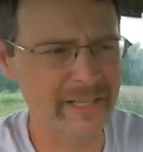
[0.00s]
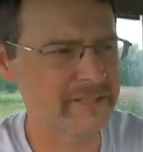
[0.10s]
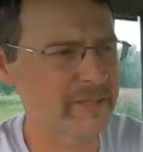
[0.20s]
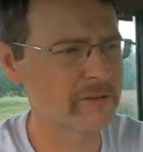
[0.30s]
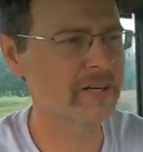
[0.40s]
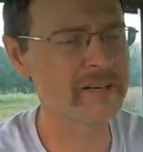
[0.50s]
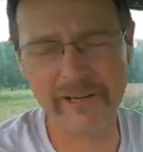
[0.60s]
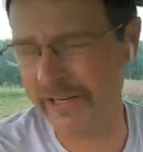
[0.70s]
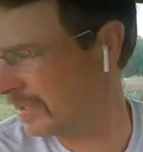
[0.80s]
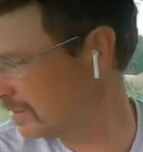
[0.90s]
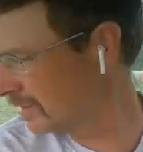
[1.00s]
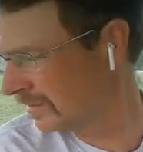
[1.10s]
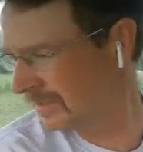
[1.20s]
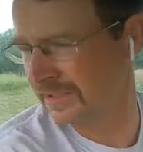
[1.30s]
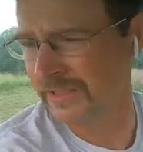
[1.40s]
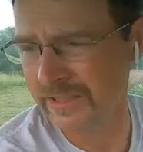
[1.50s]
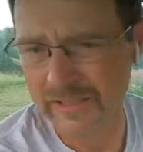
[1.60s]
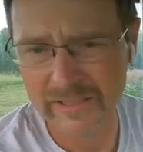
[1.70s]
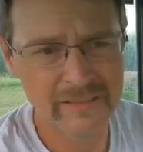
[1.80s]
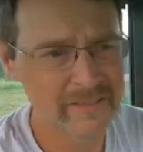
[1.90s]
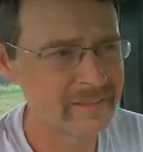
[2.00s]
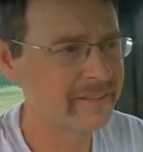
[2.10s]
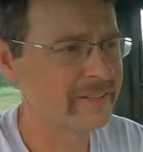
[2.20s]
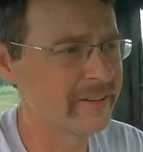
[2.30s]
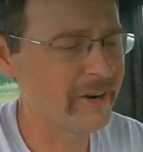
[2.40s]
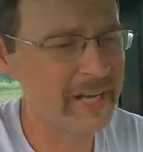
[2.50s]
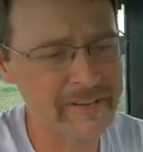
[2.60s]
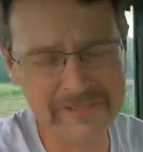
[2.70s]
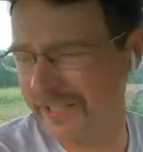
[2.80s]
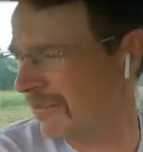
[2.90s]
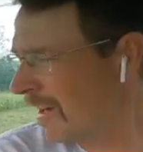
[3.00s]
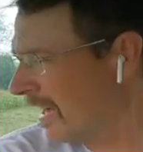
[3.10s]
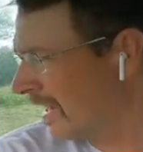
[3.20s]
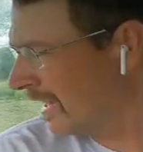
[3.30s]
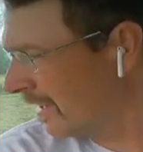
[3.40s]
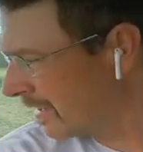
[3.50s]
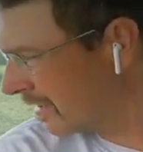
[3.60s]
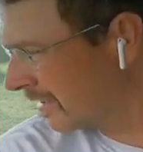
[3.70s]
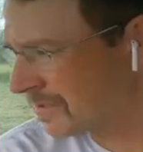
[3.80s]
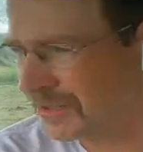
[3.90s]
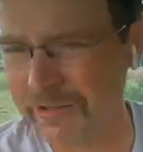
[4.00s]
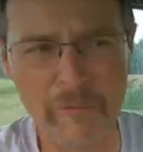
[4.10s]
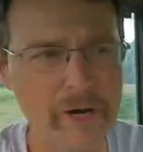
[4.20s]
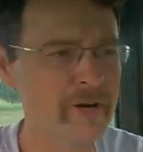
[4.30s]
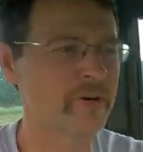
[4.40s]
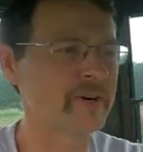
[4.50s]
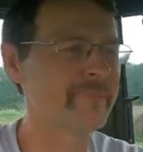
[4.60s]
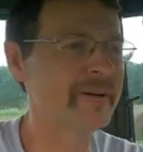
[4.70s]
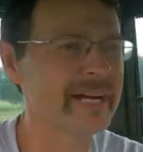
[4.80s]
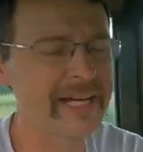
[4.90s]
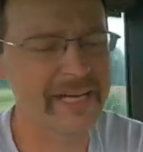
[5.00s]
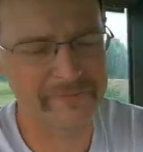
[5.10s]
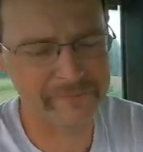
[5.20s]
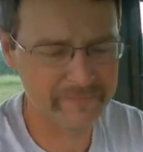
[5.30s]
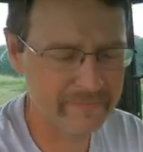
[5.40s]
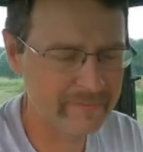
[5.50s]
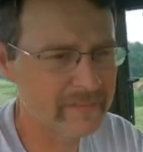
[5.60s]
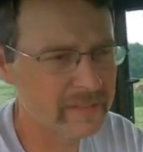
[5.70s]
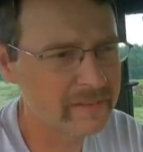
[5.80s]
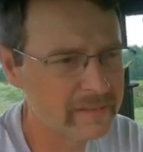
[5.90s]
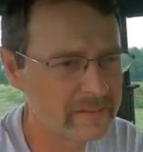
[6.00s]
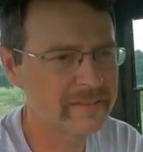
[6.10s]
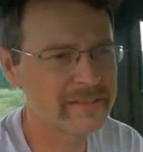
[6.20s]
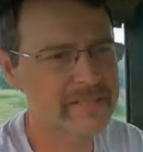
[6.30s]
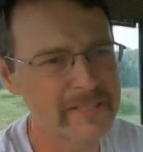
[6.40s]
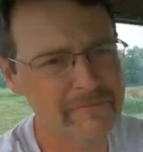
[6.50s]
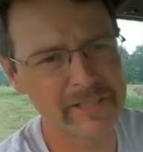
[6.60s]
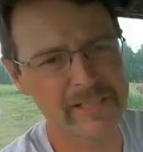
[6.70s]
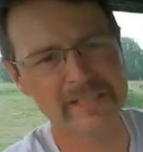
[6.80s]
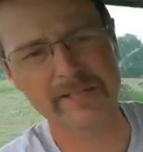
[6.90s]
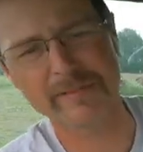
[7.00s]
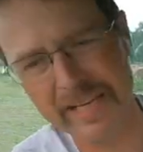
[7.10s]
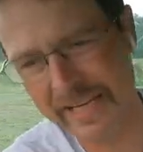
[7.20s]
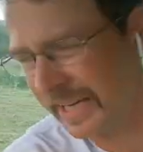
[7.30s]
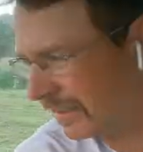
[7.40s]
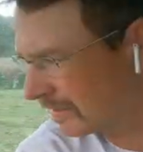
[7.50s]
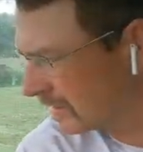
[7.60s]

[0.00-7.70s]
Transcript: 2 o'clock right now. The ground's undried out, so we're gonna get back at it. See if we knock some hay out.